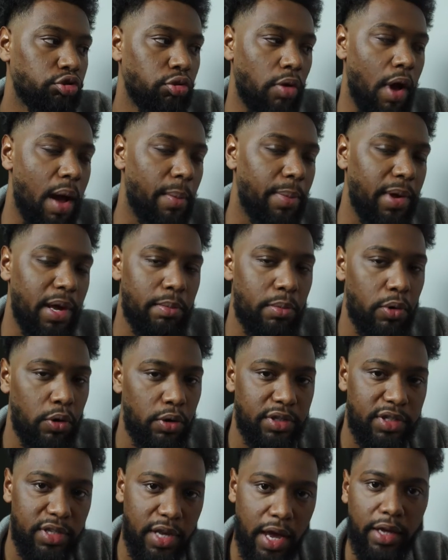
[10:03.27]
drop a
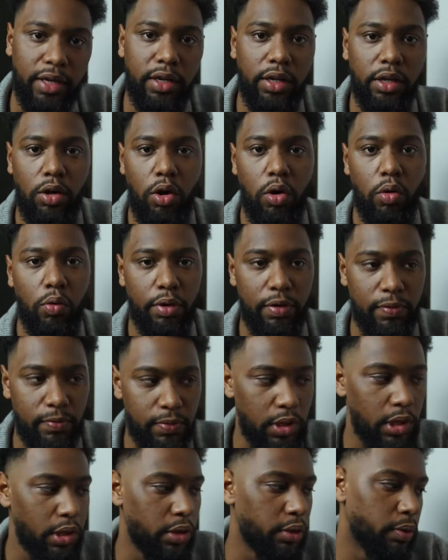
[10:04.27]
more technical
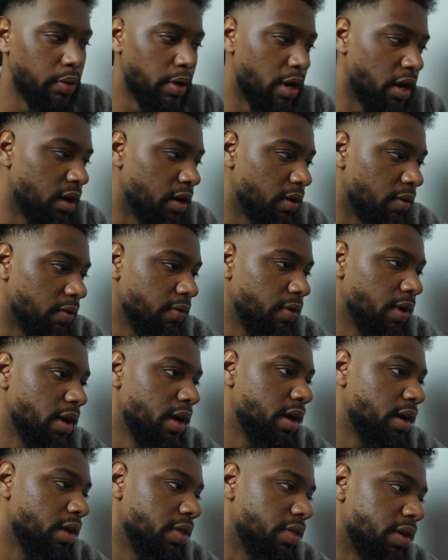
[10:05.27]
review of
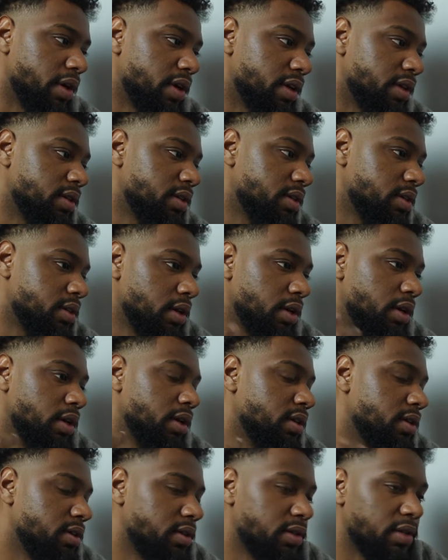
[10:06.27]
this
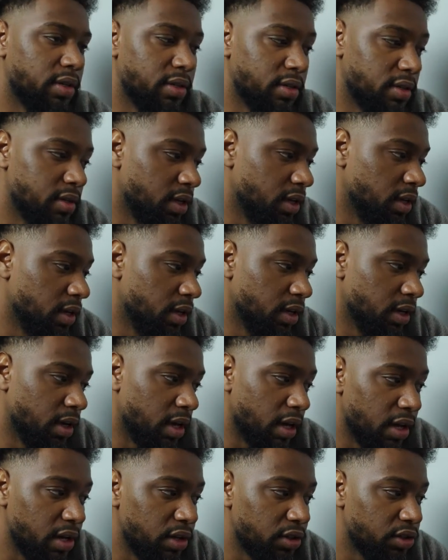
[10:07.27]

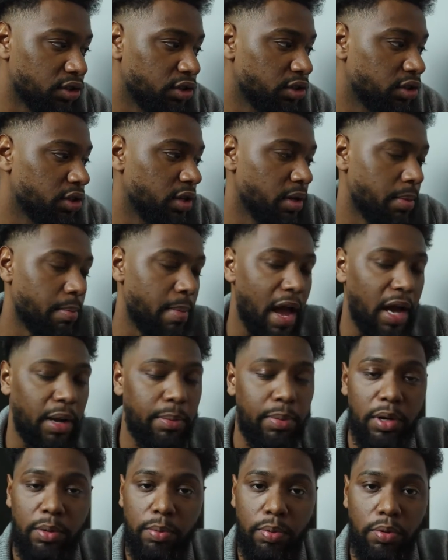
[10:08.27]
16-inch
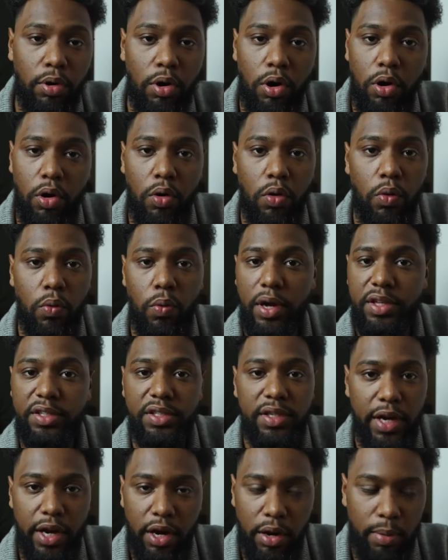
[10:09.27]
MacBook Pro, 1
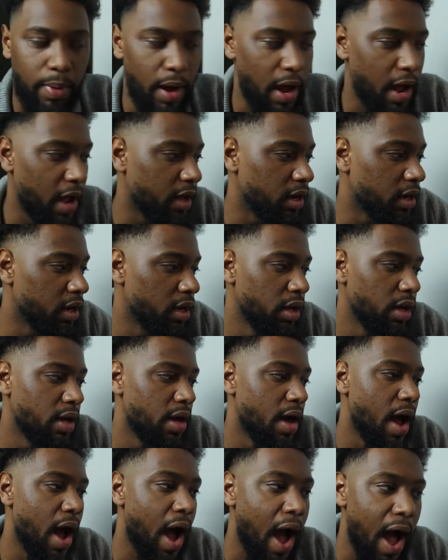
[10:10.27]
terabyte
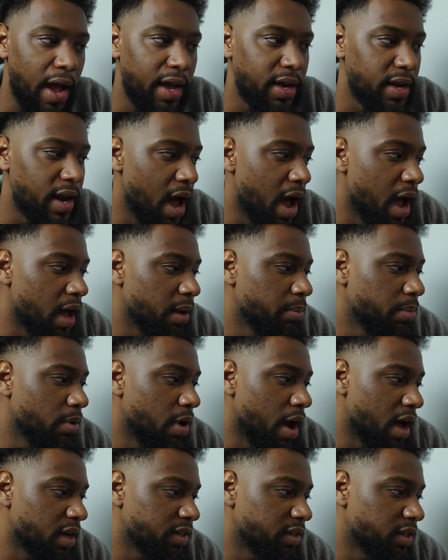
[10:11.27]
i9
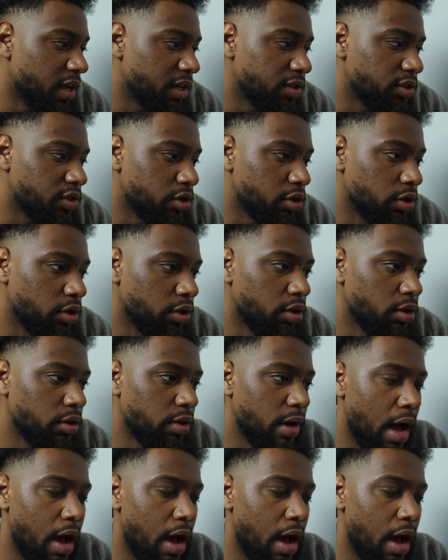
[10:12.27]
processor.